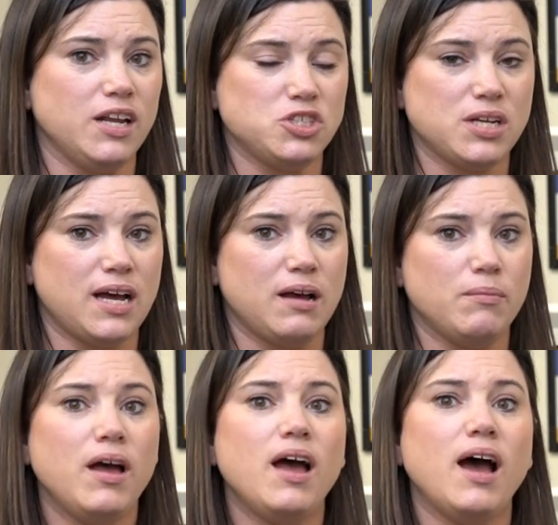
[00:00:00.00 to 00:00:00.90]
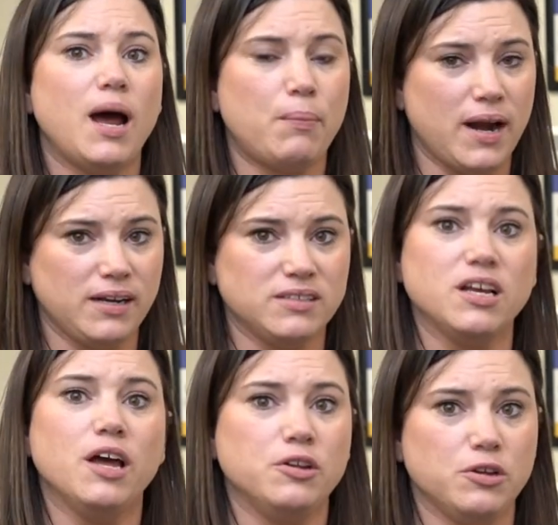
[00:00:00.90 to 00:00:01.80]
each time I
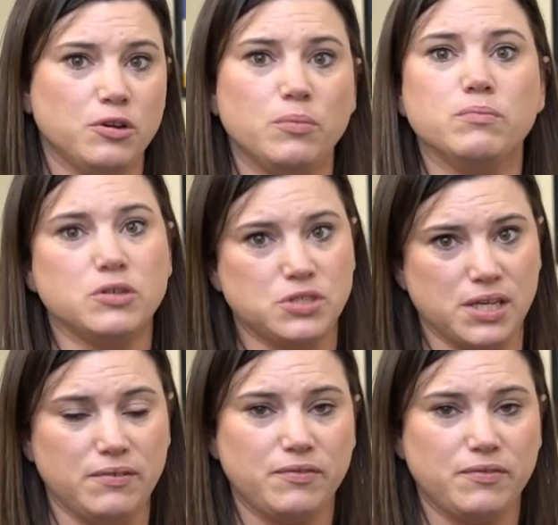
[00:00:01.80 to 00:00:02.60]
practice a new motif.